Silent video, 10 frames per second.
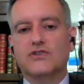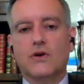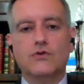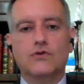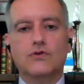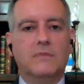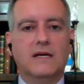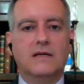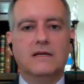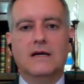even
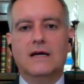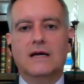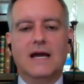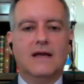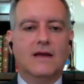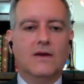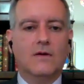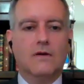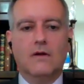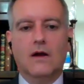social media
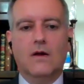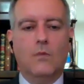attacking